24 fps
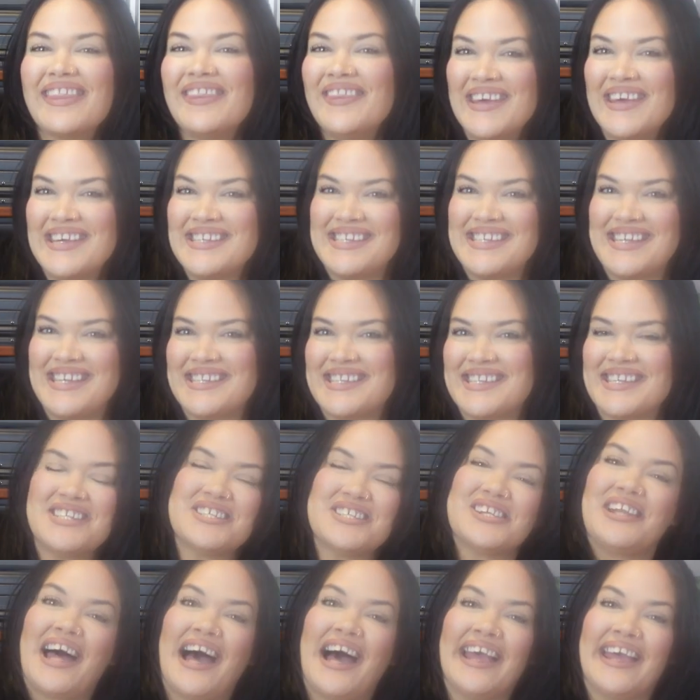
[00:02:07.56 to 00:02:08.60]
This is the
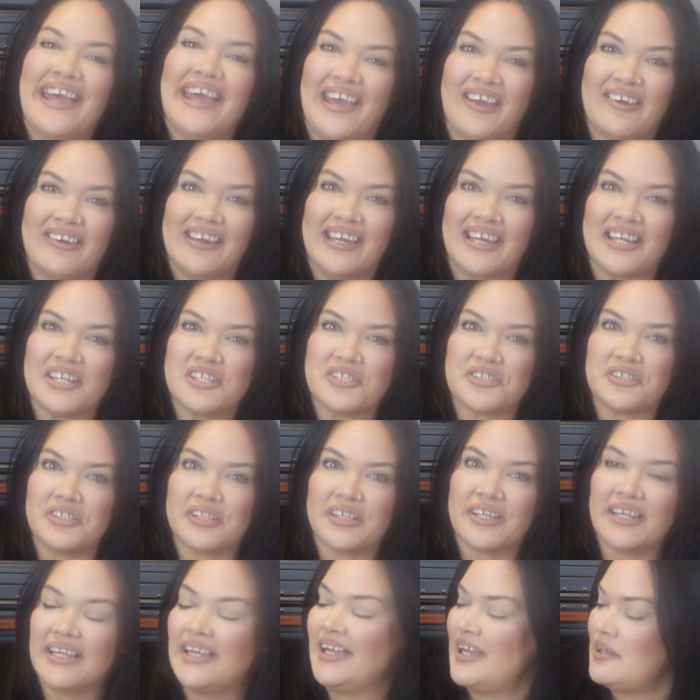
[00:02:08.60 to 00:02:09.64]
July carry-on
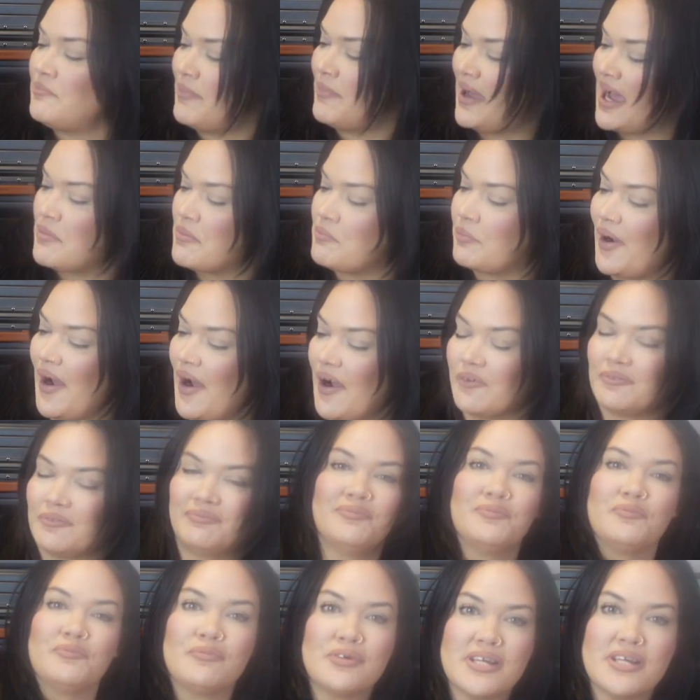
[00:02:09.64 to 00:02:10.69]
trunk in matte brown,
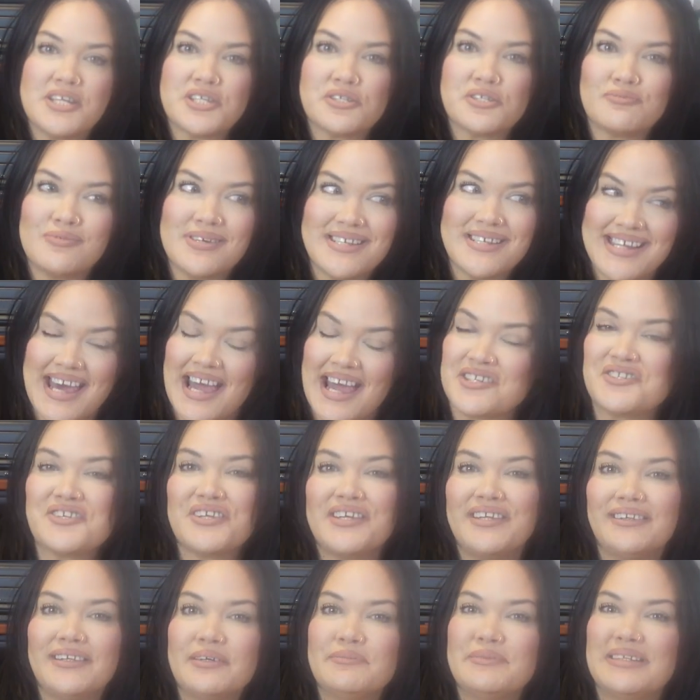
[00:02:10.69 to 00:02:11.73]
which was actually
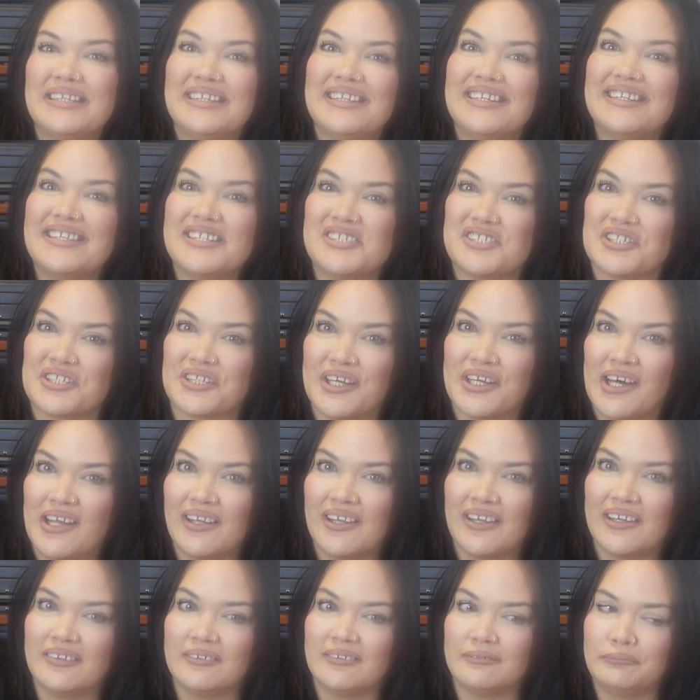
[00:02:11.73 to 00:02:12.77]
a limited edition
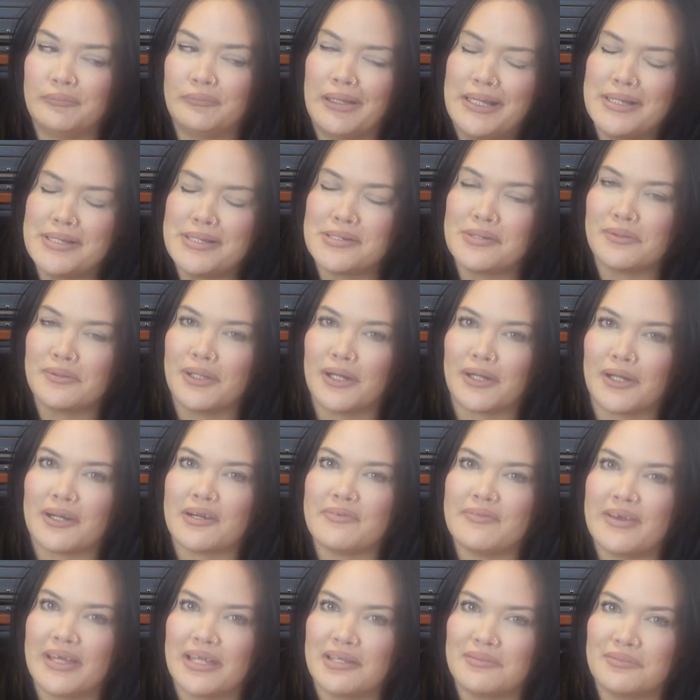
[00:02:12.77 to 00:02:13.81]
color and is no longer
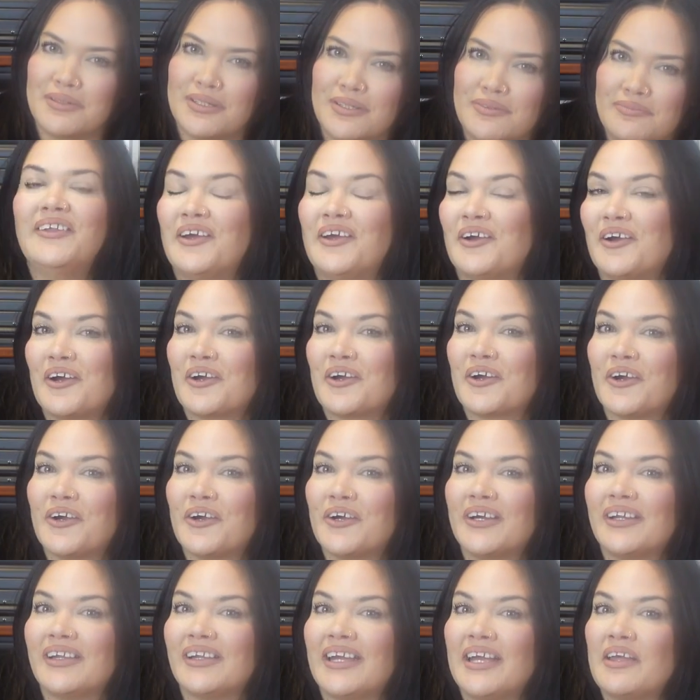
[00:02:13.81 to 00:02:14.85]
available. There are
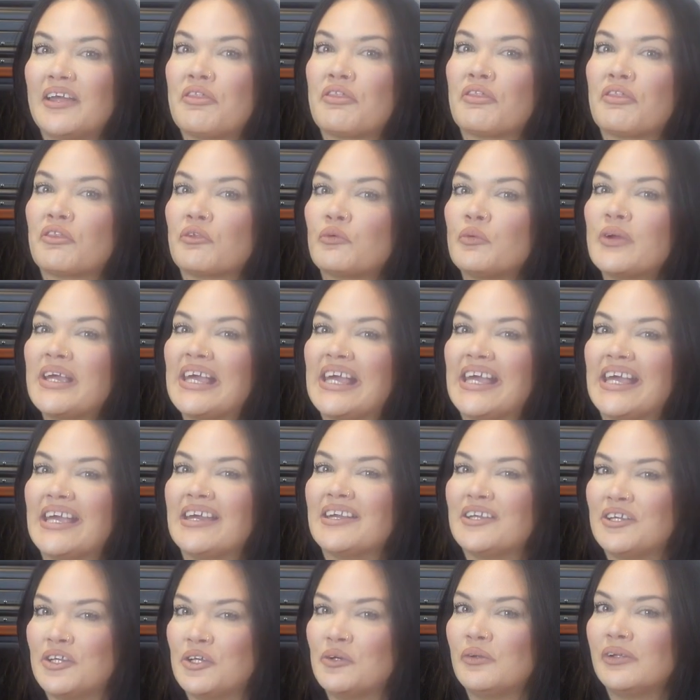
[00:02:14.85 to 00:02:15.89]
currently 3
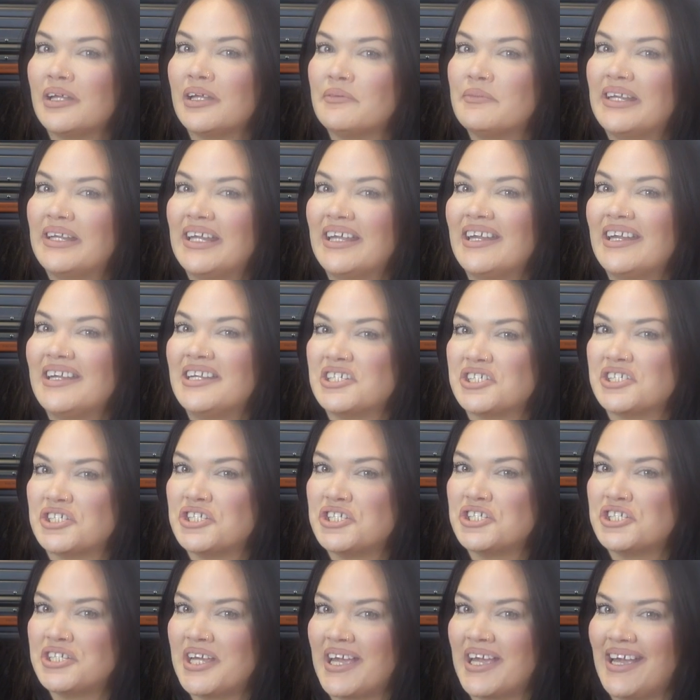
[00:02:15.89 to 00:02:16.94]
new limited edition
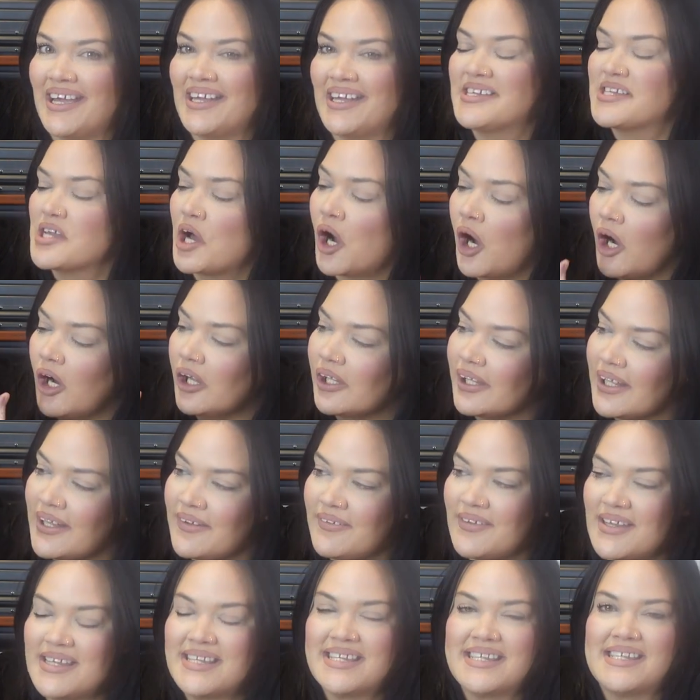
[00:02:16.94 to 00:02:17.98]
shades, all in
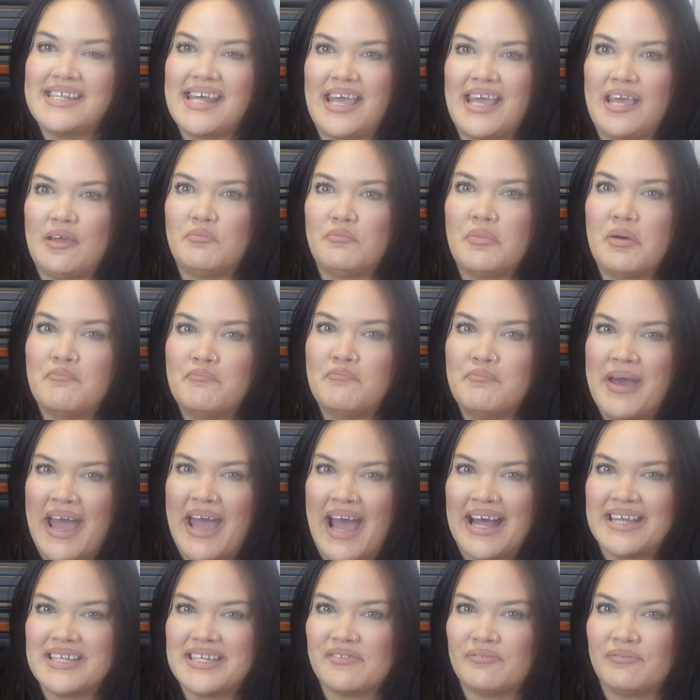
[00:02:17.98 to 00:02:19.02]
the same
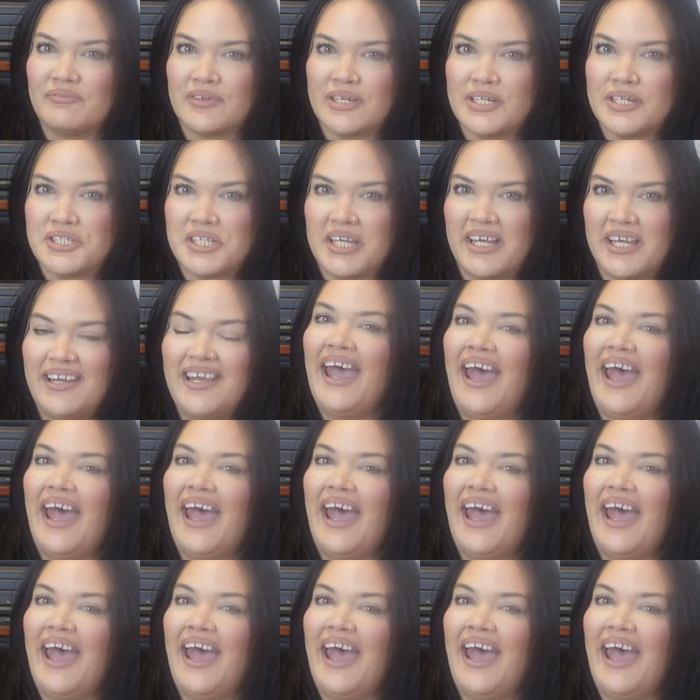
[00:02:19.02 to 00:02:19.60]
matte version.